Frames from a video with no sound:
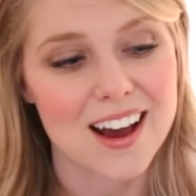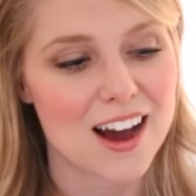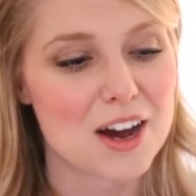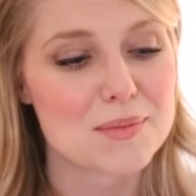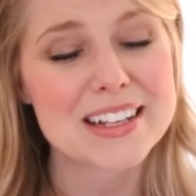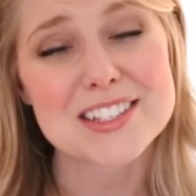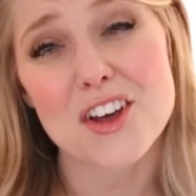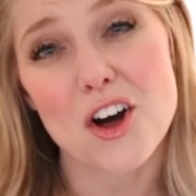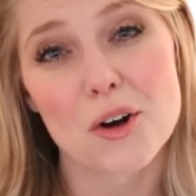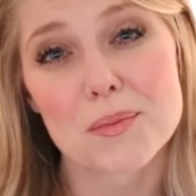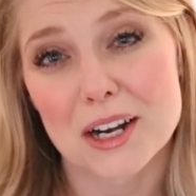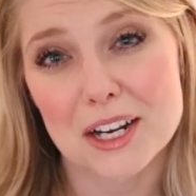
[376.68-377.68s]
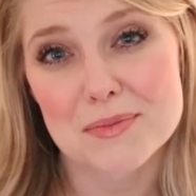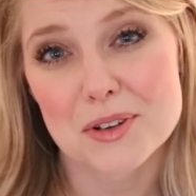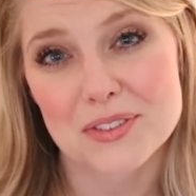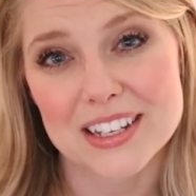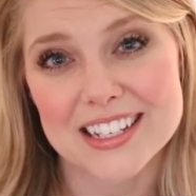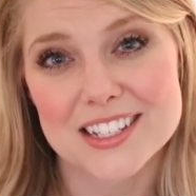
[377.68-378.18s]
It's a Hallmark
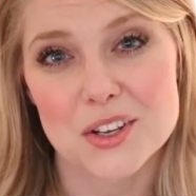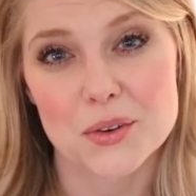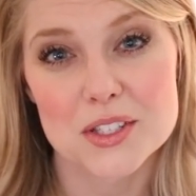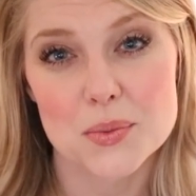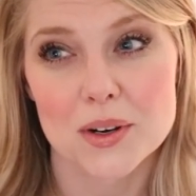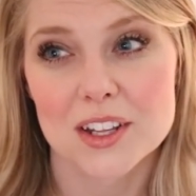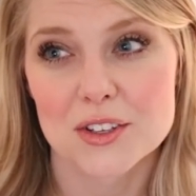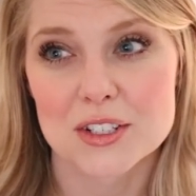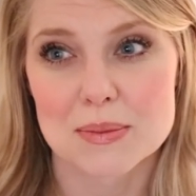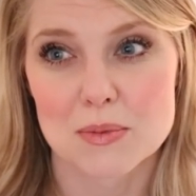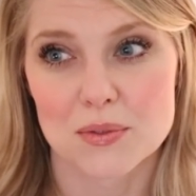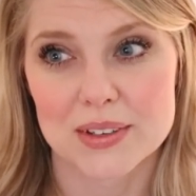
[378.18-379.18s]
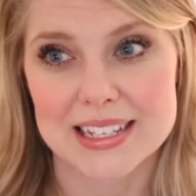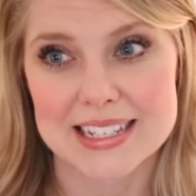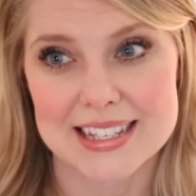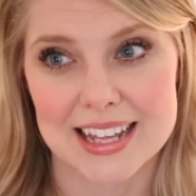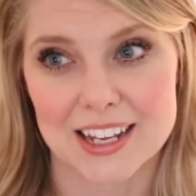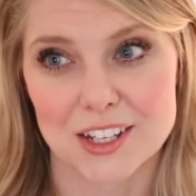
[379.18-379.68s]
movie, so it's one of those movies
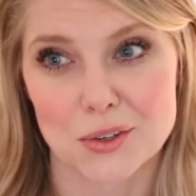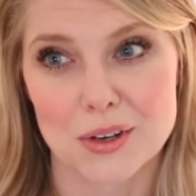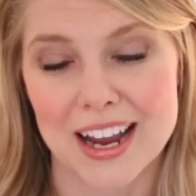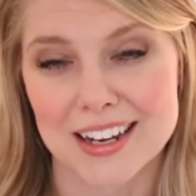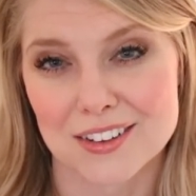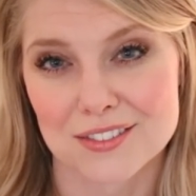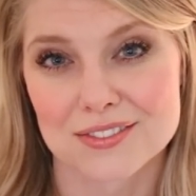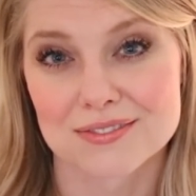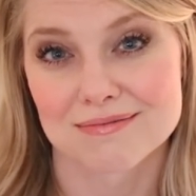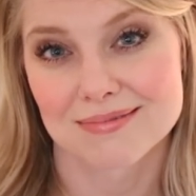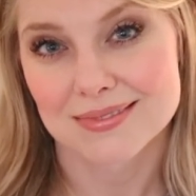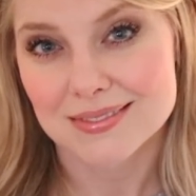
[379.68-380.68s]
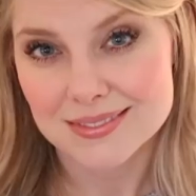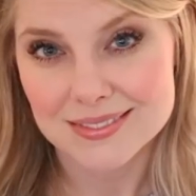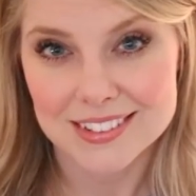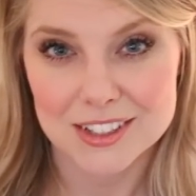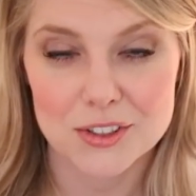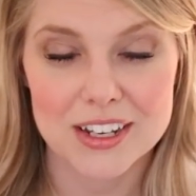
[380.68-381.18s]
that you can kind
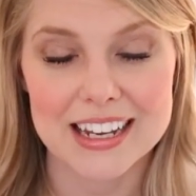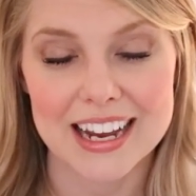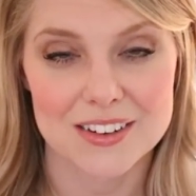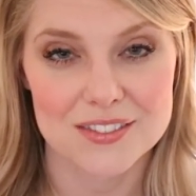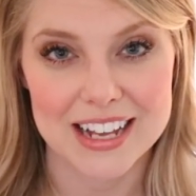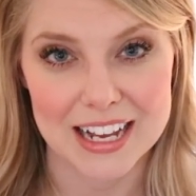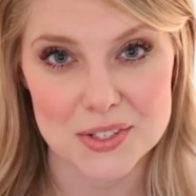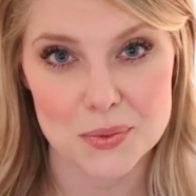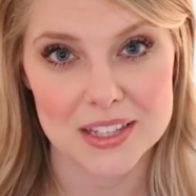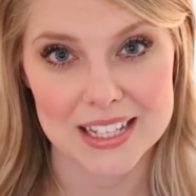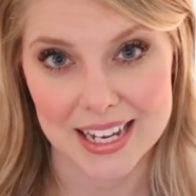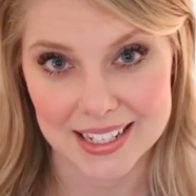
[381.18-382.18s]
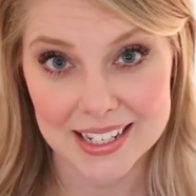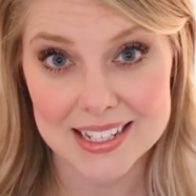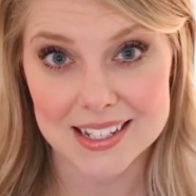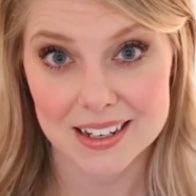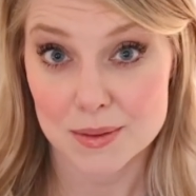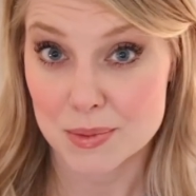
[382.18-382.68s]
of guess what the ending is
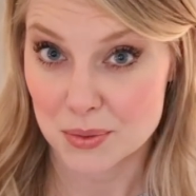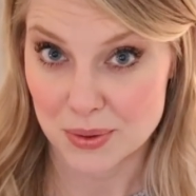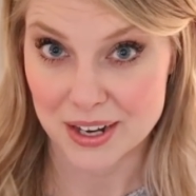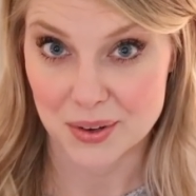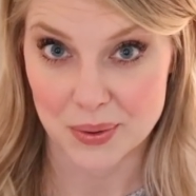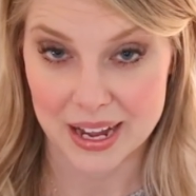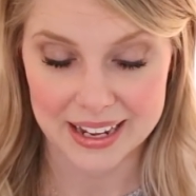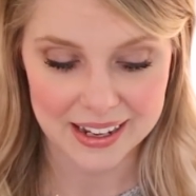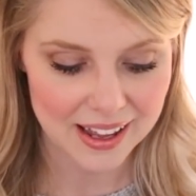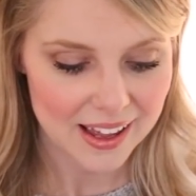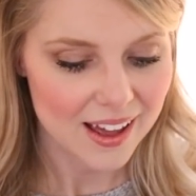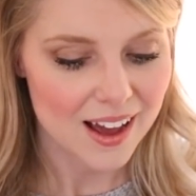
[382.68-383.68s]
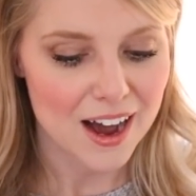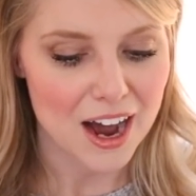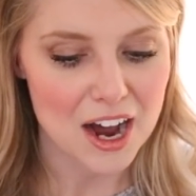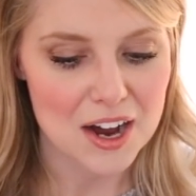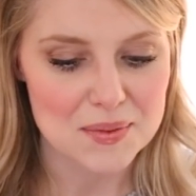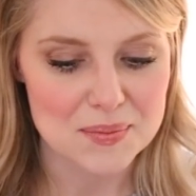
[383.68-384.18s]
going to be right away.
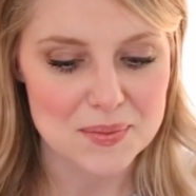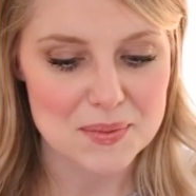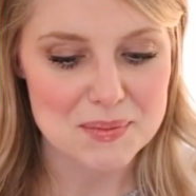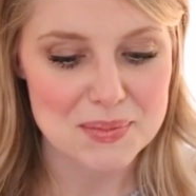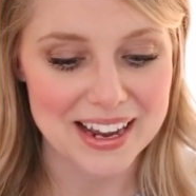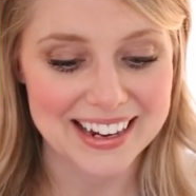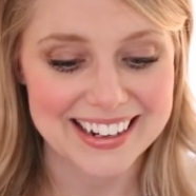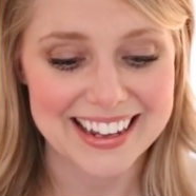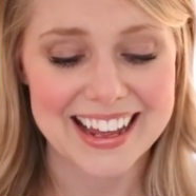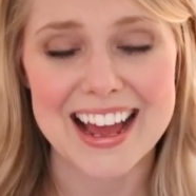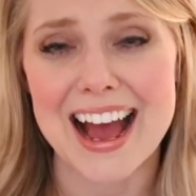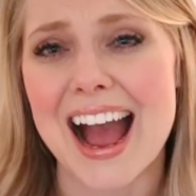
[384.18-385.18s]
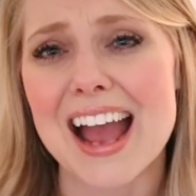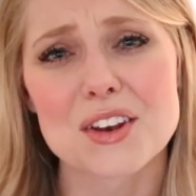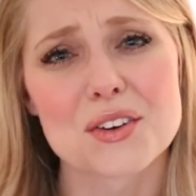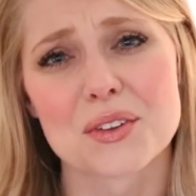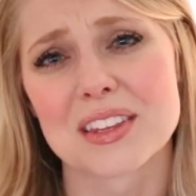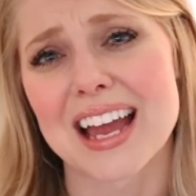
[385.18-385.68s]
But I don't
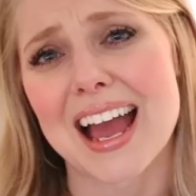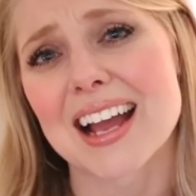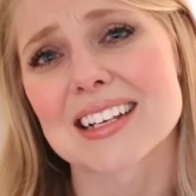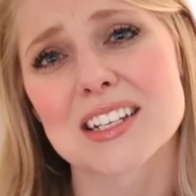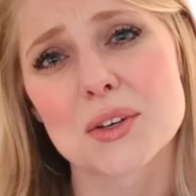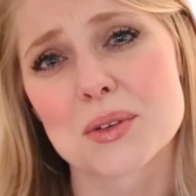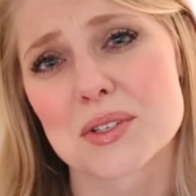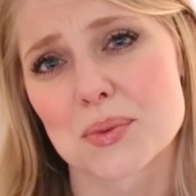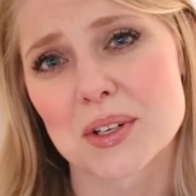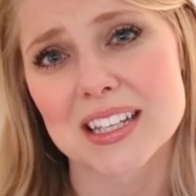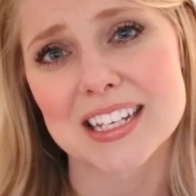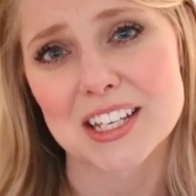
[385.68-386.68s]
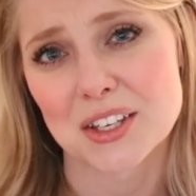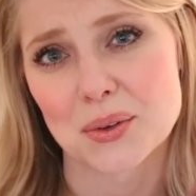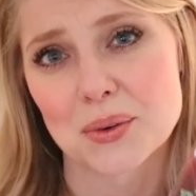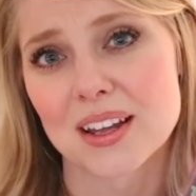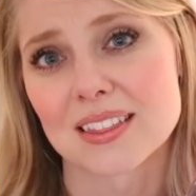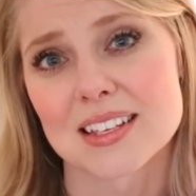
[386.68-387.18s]
know, the acting was really
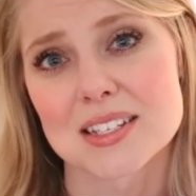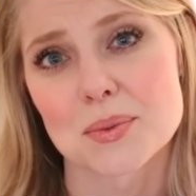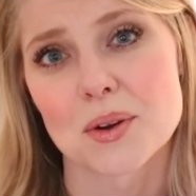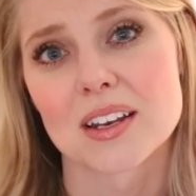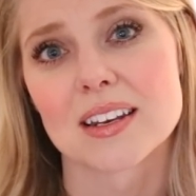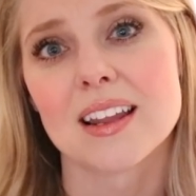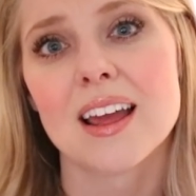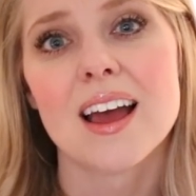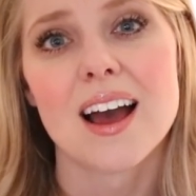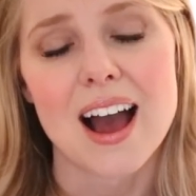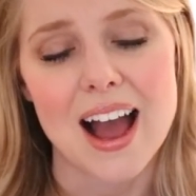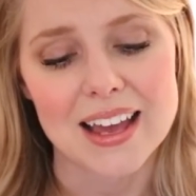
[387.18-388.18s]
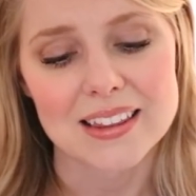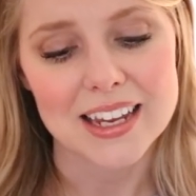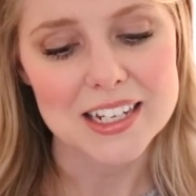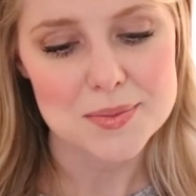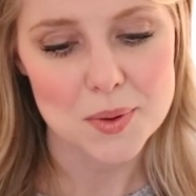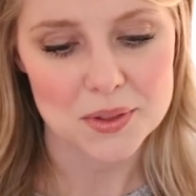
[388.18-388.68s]
cute in this one. I
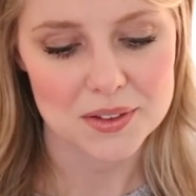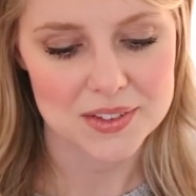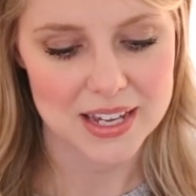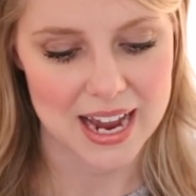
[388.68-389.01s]
liked both of the